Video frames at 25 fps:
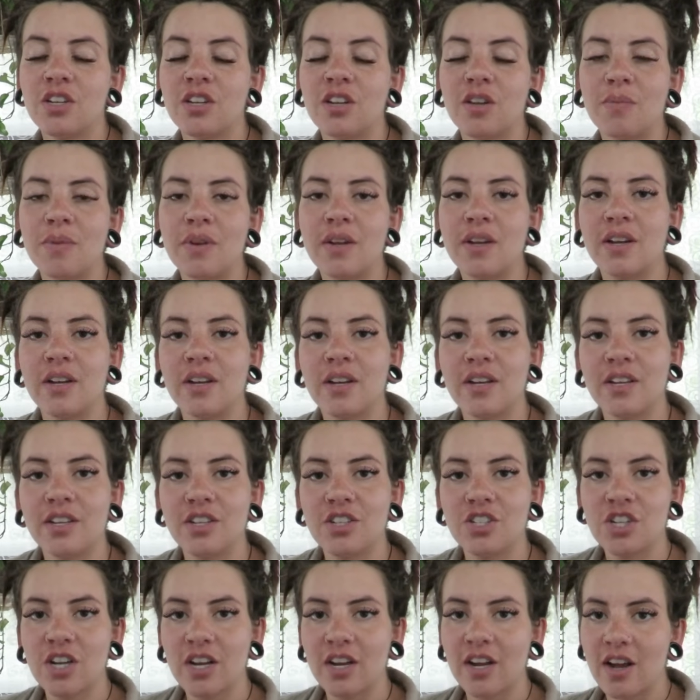give me a
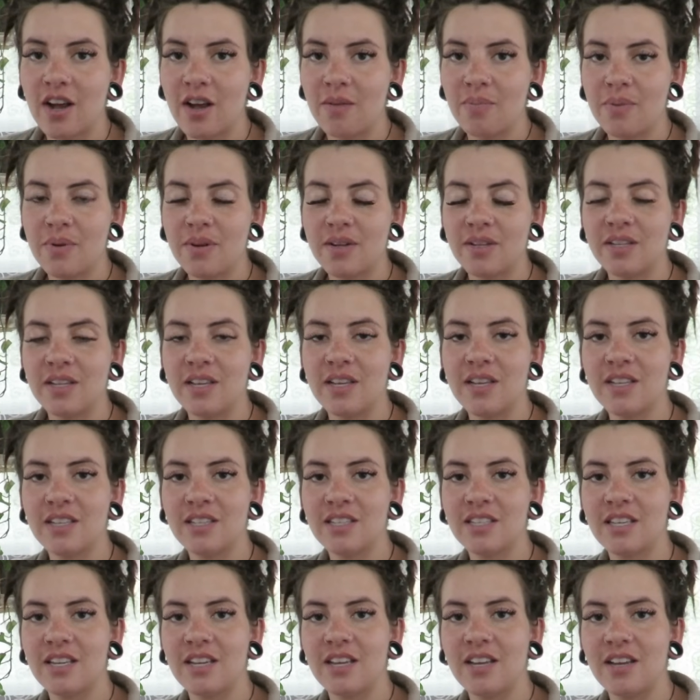checkup and
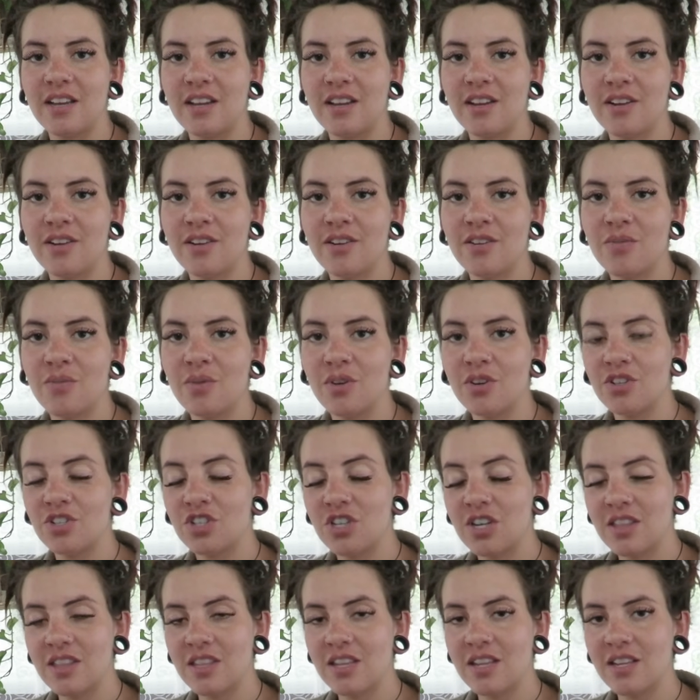see what
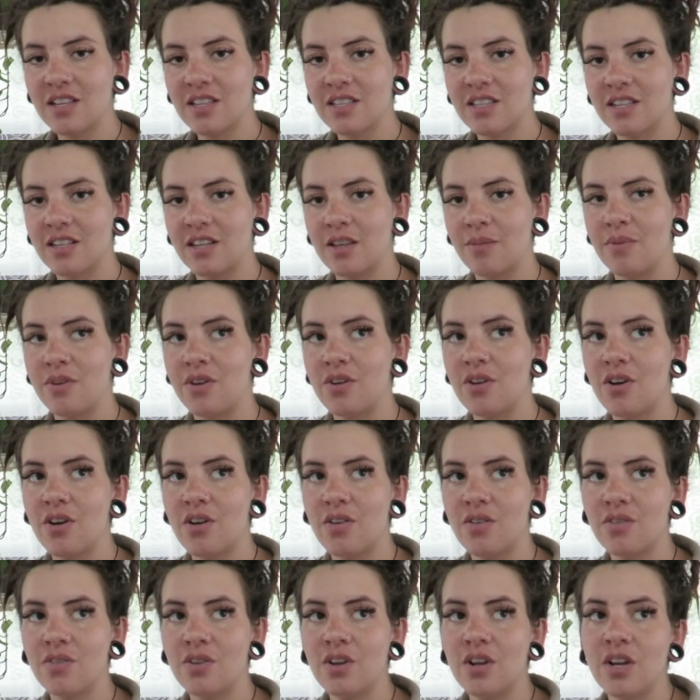she thinks and let me
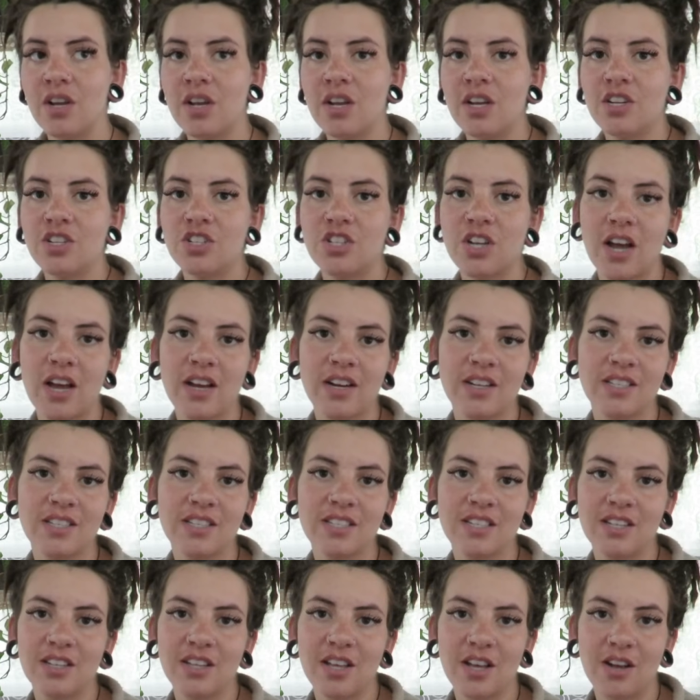know. Chad is
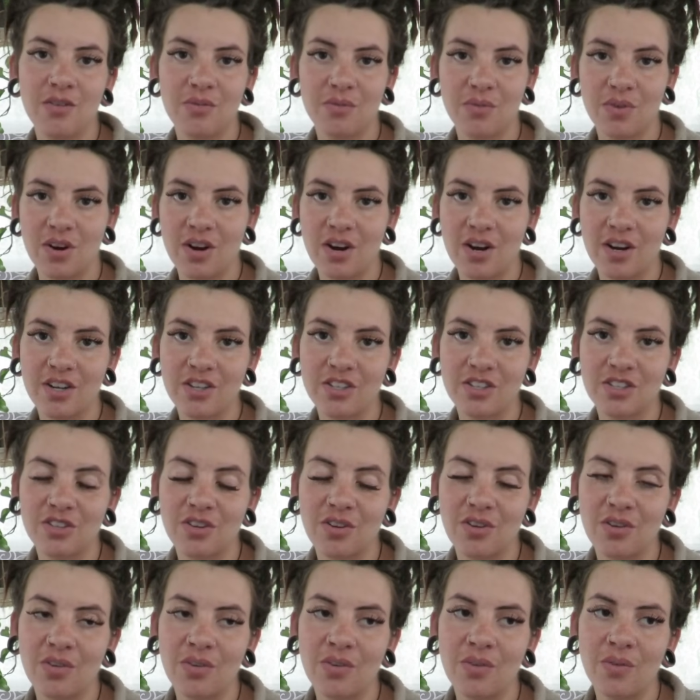still at work,
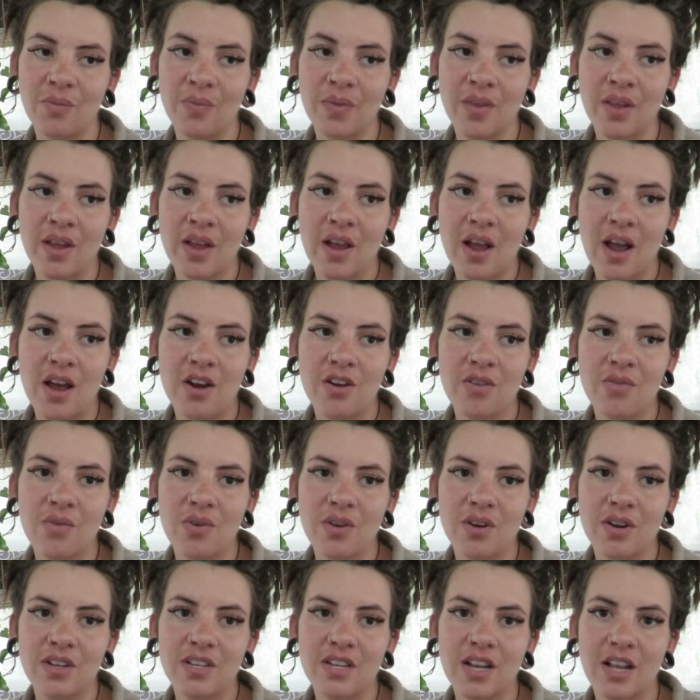so I don't
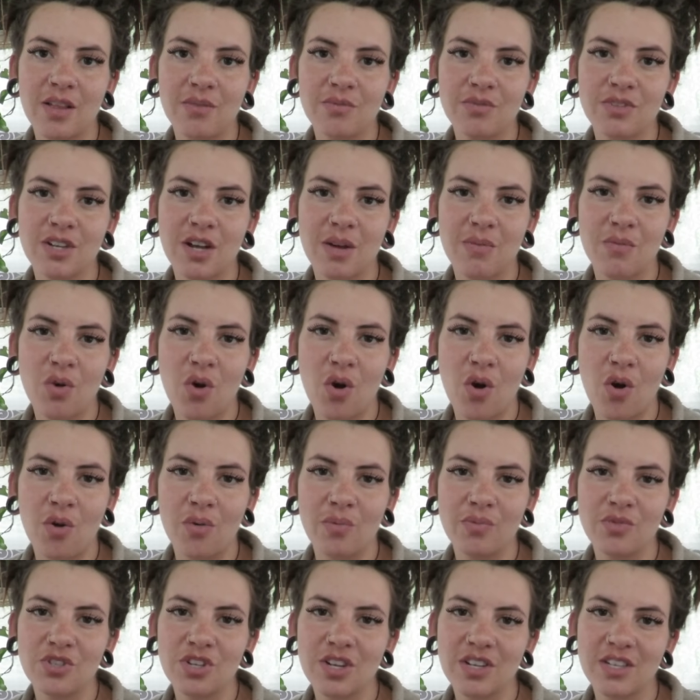want to tell him to come
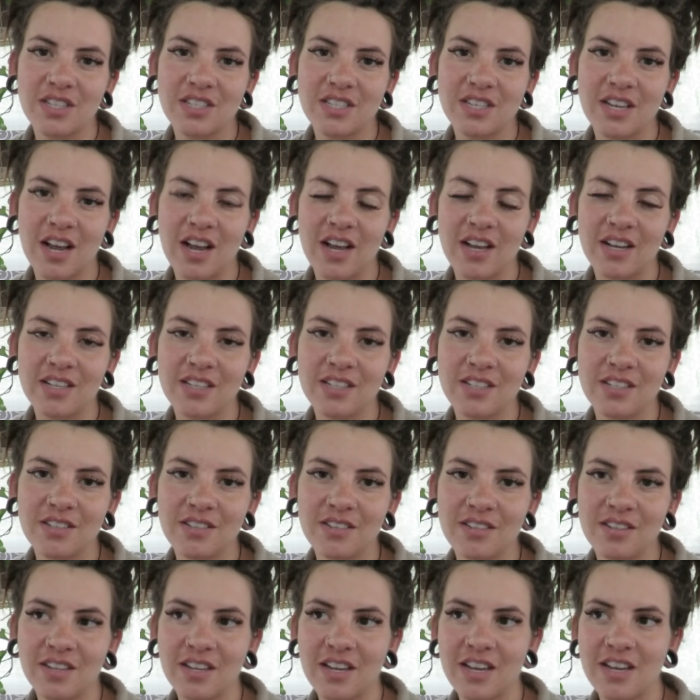home just yet
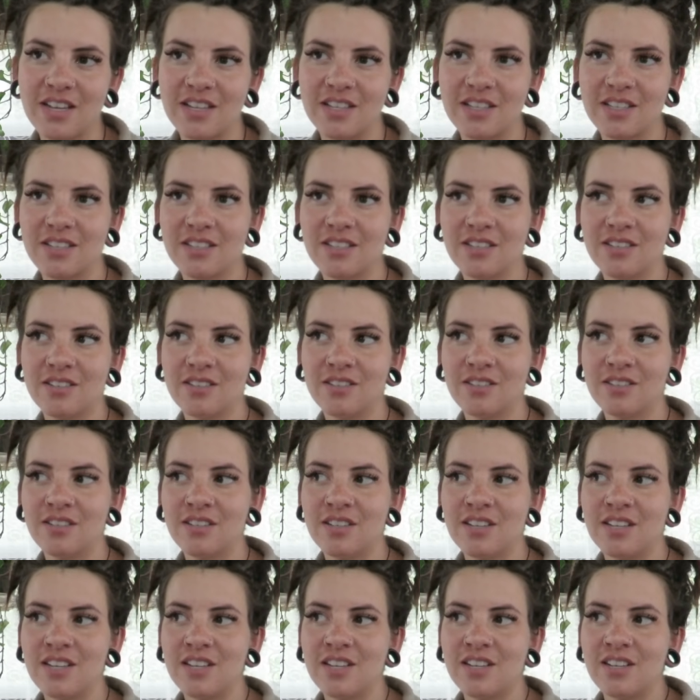in case
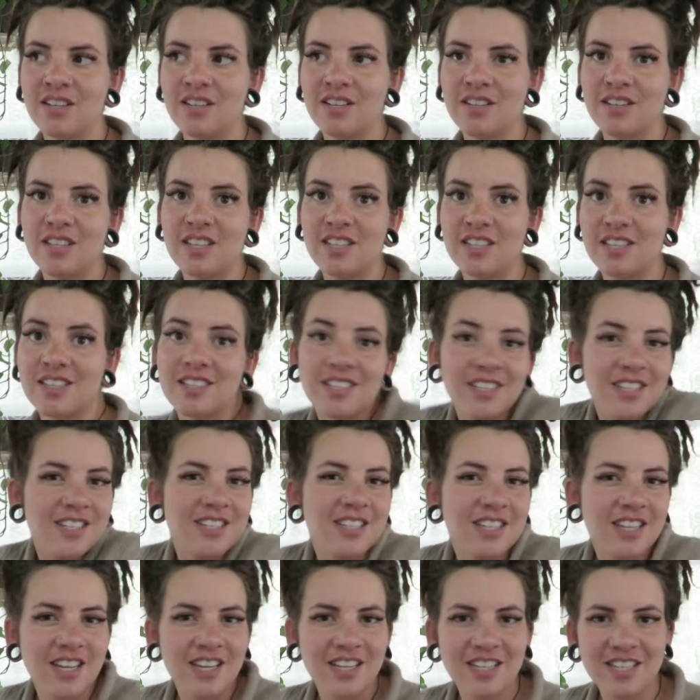this
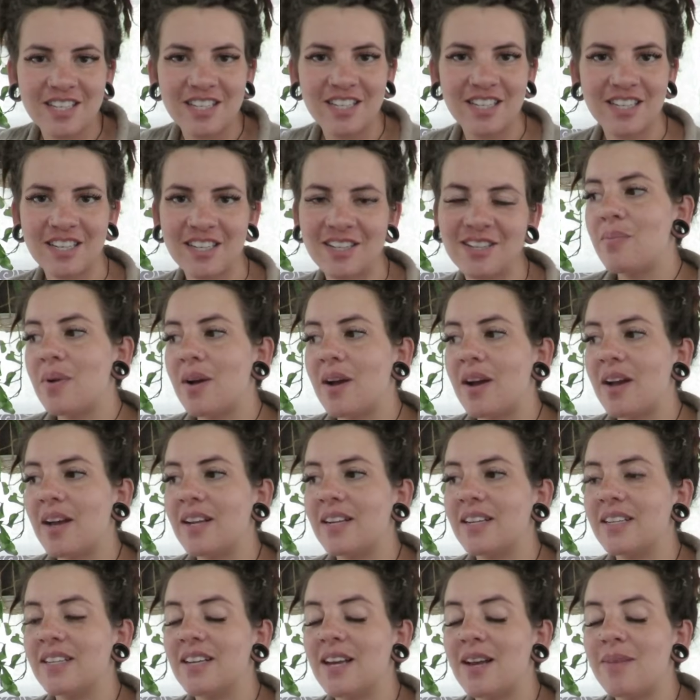isn't it,
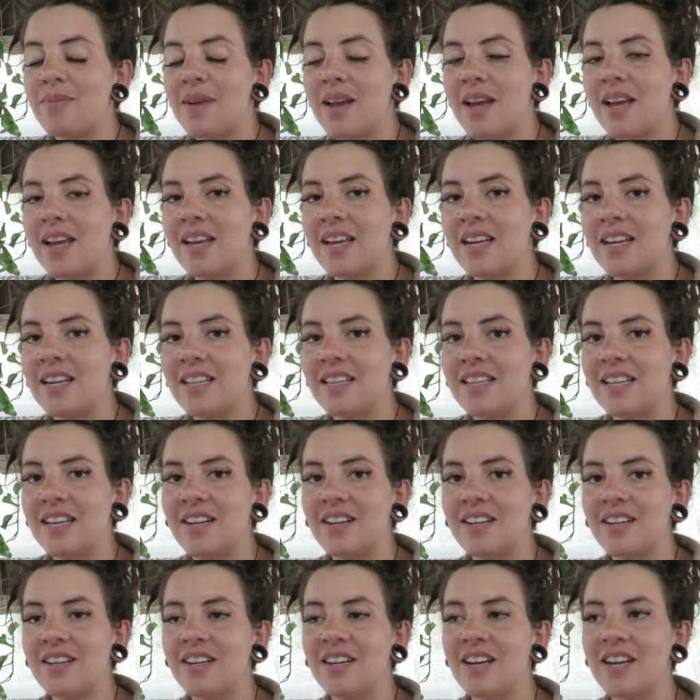but I'm hanging in
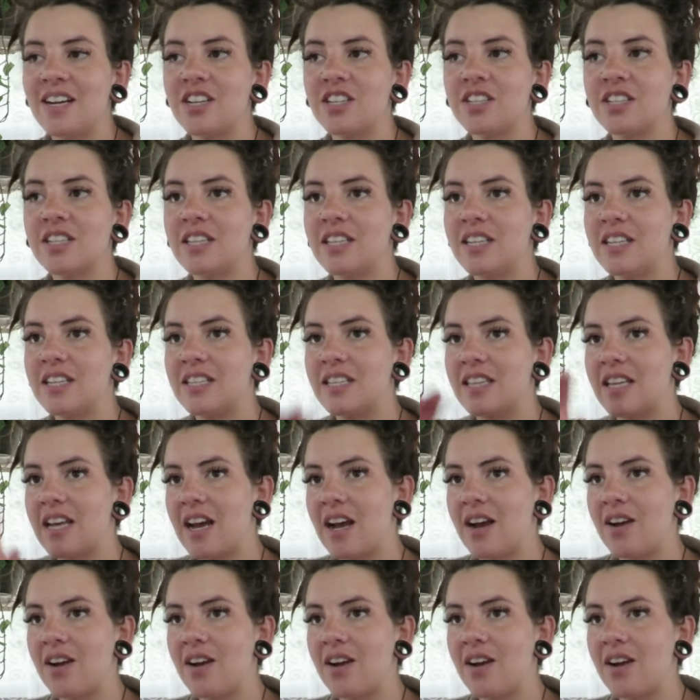there. I just cleaned the